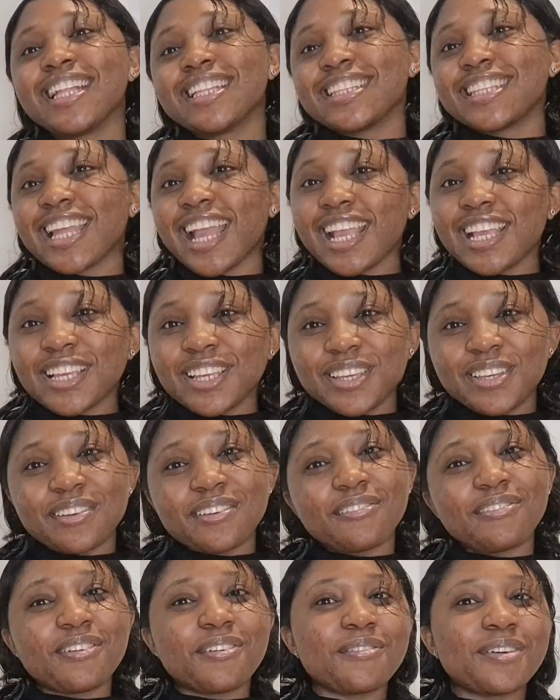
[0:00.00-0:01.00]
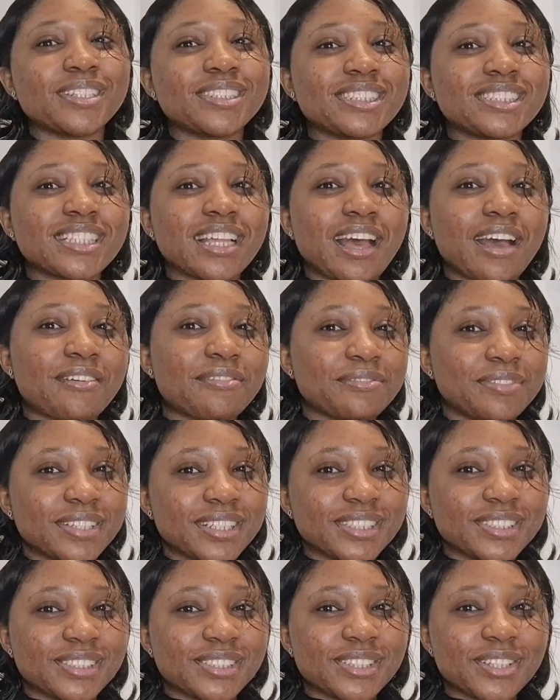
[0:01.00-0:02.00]
Thank you for watching our
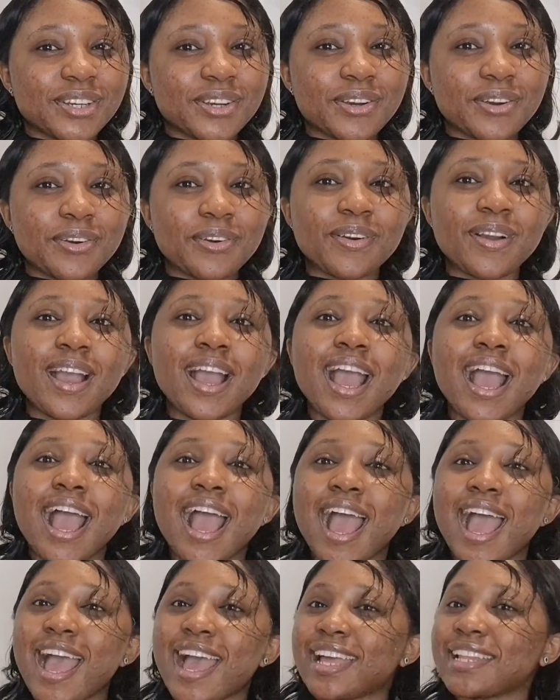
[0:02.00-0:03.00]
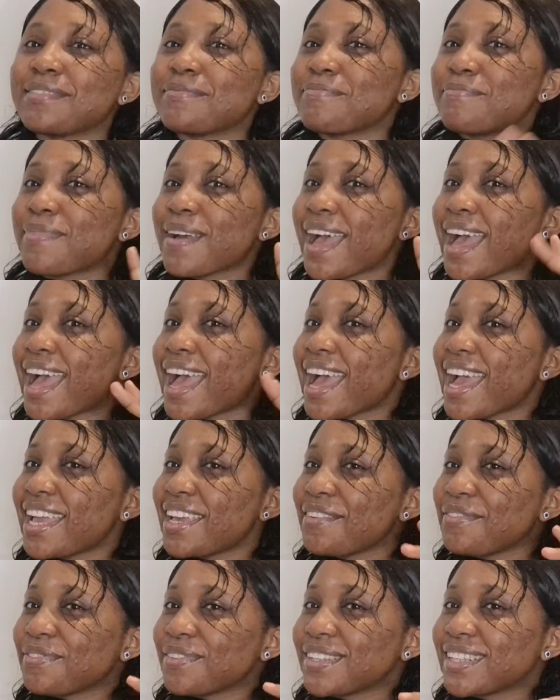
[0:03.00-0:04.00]
video, and
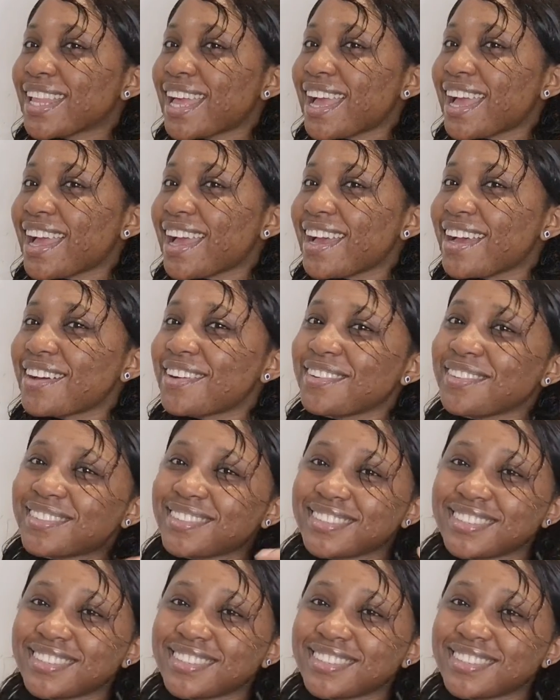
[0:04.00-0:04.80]
bye for now.